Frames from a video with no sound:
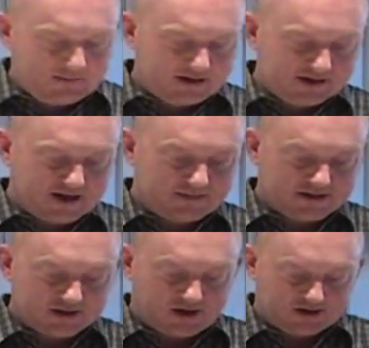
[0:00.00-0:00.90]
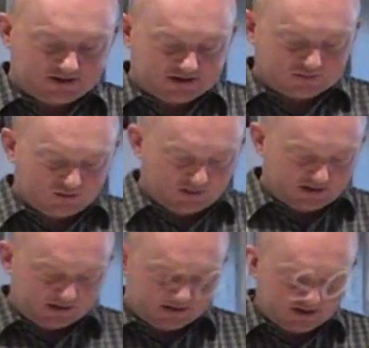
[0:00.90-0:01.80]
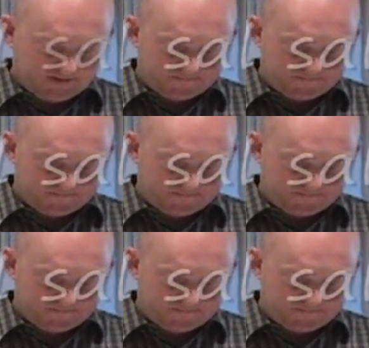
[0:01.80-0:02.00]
And I'm going to take my salt at this point.